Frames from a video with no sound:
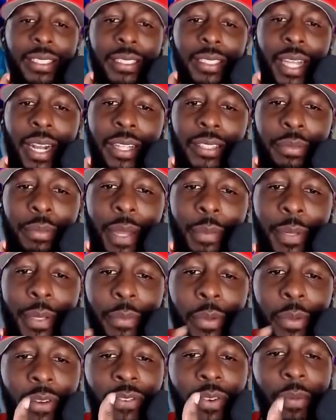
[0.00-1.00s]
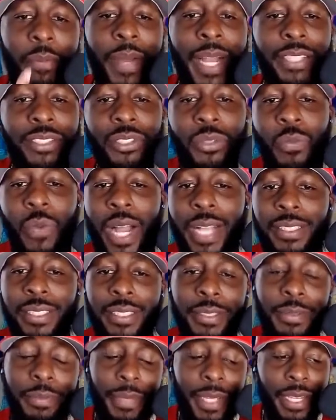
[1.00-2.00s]
Shout out to my people over at Meister
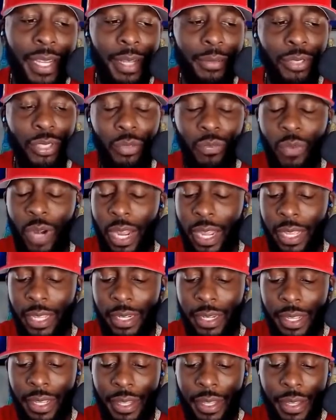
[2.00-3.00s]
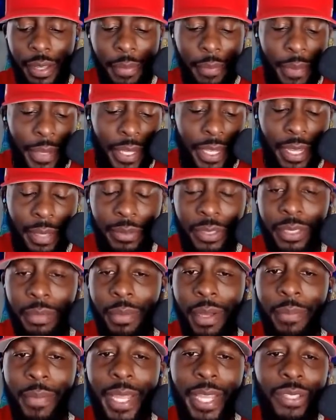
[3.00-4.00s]
Watches. Big ups to Ryan. Big ups to
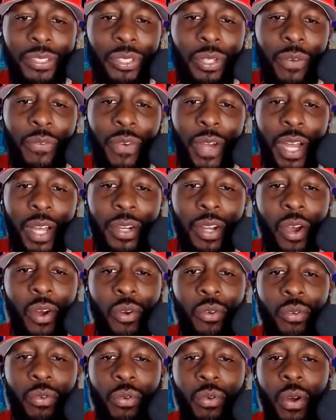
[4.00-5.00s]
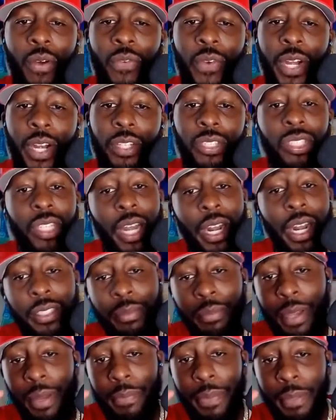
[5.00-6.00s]
my man Jovan, the whole crew over there. Shout out
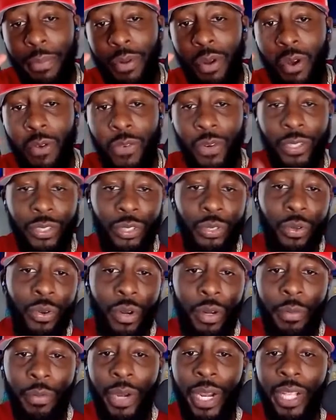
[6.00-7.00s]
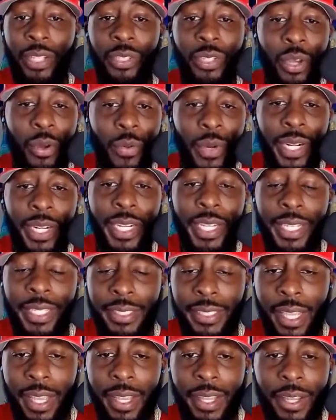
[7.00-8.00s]
to my people over at Jordan Brand. You know what it
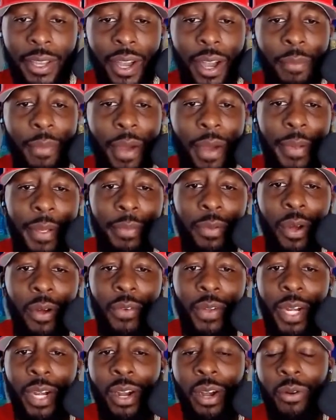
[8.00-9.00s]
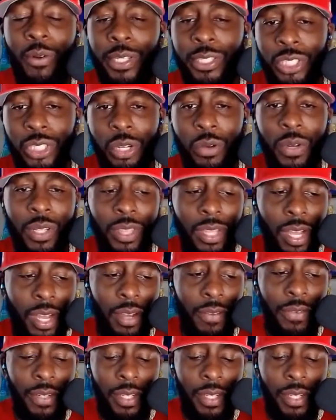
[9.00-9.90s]
is. All my people over there always showing love.